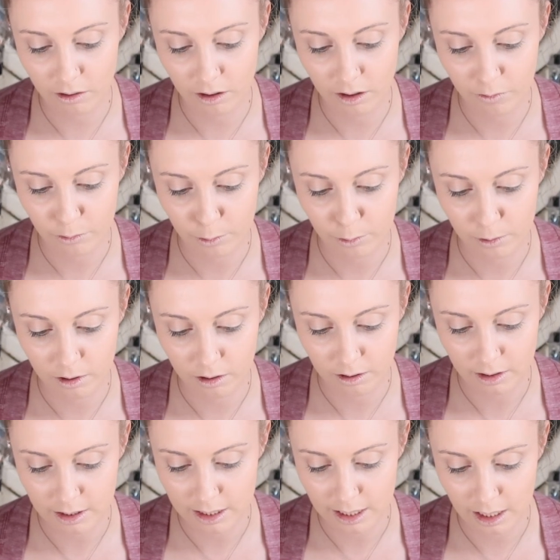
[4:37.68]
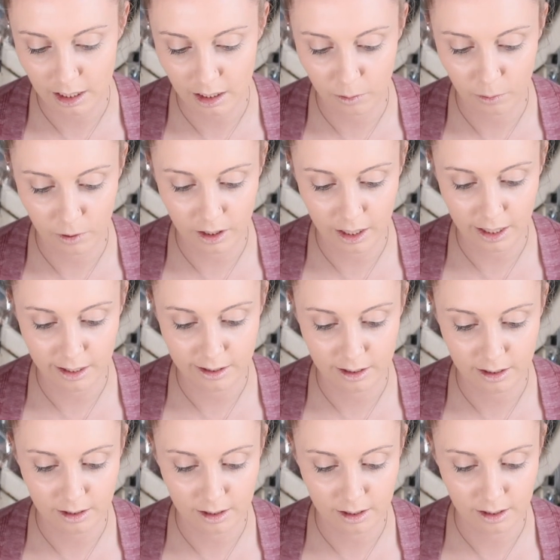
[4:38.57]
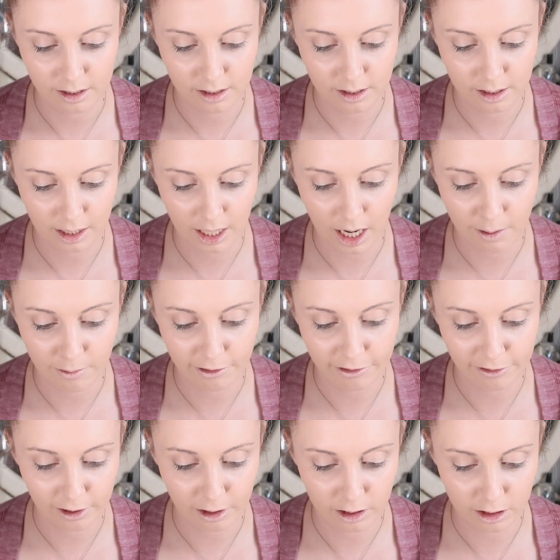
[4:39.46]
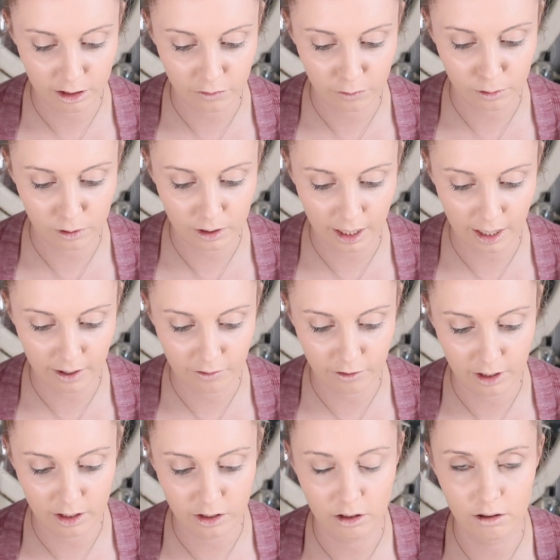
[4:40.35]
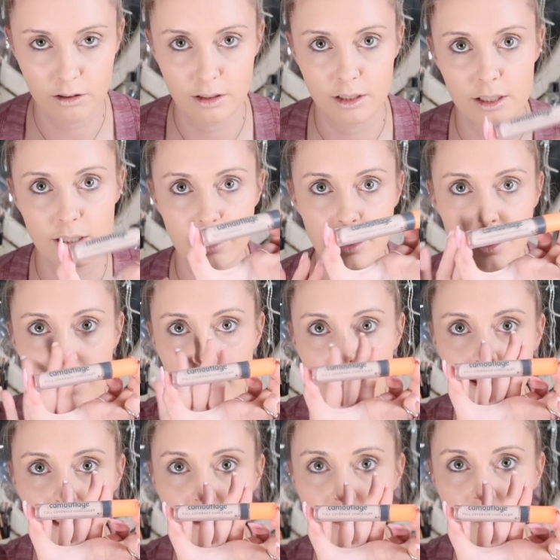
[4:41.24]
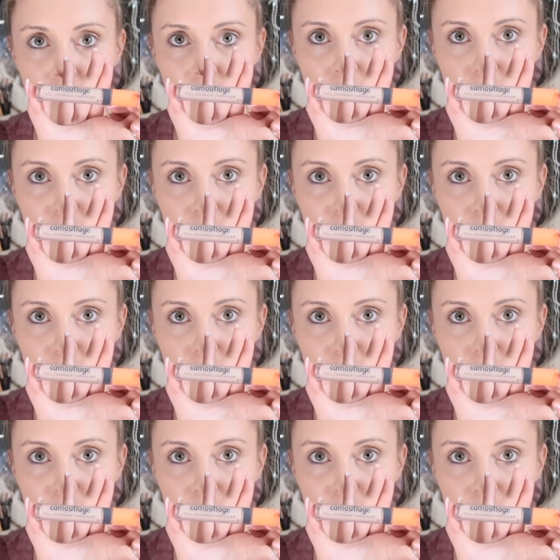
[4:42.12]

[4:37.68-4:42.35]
to go in for concealer with Essence's Camouflage Full Coverage Concealer.